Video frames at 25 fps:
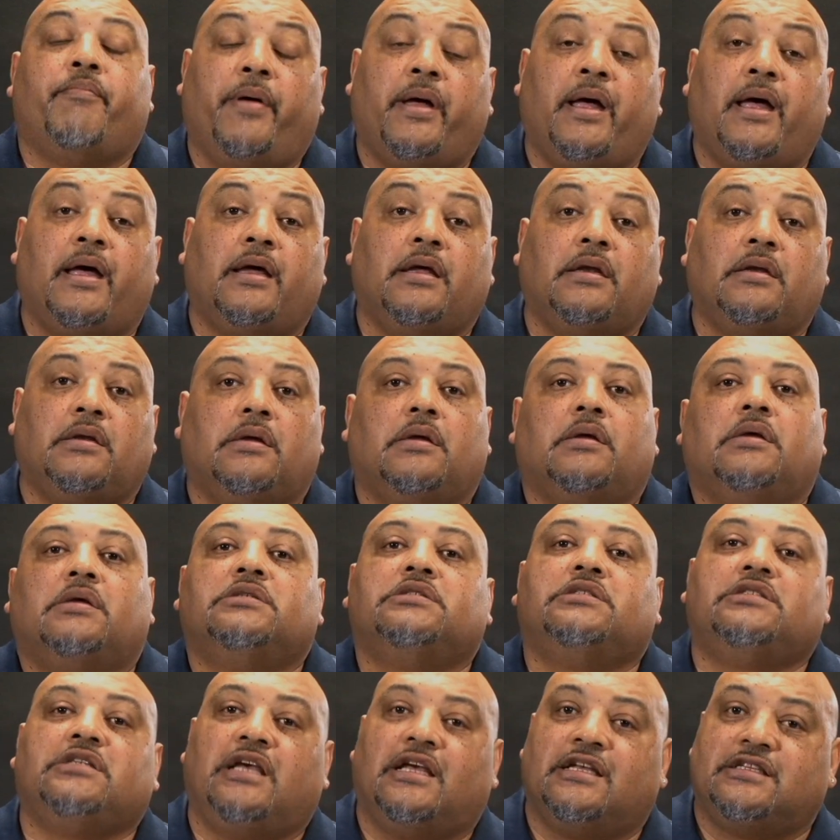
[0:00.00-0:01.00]
But
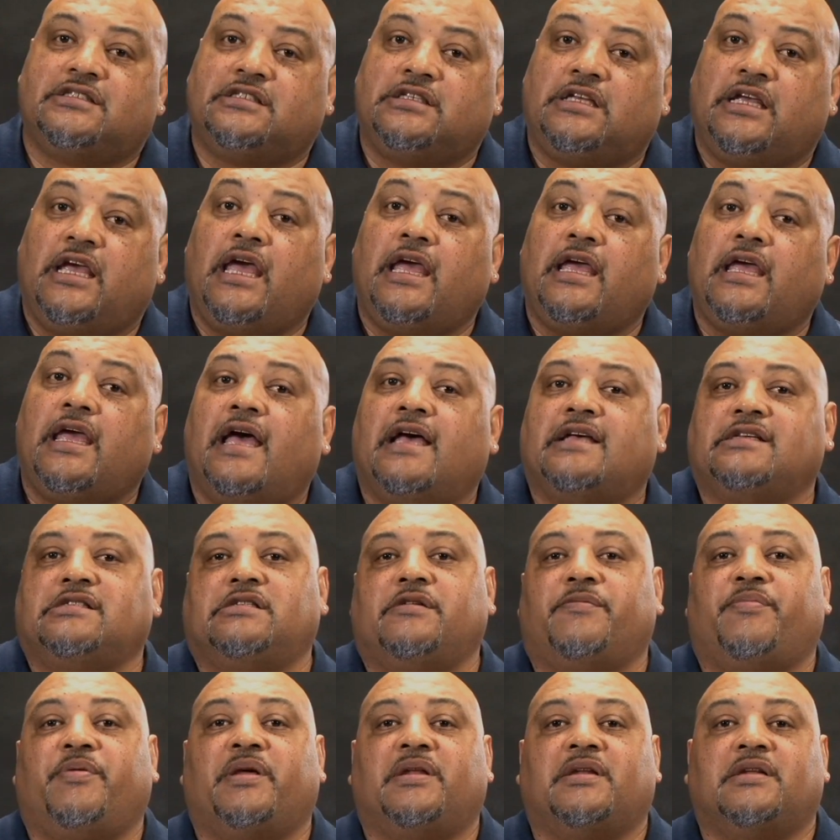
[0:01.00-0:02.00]
CSEA has
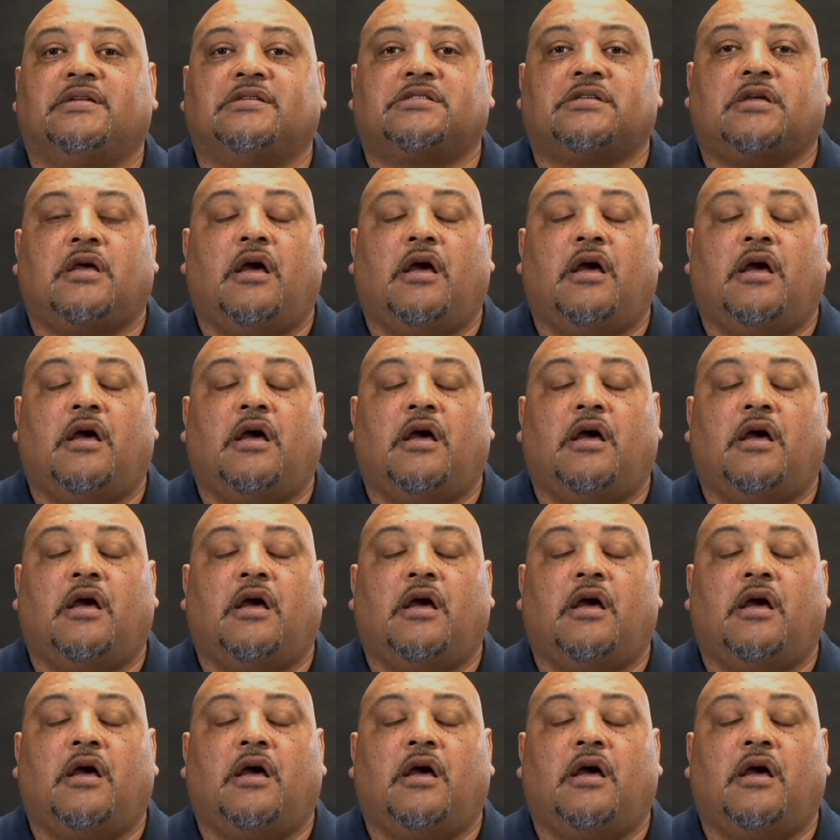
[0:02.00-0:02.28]
dependent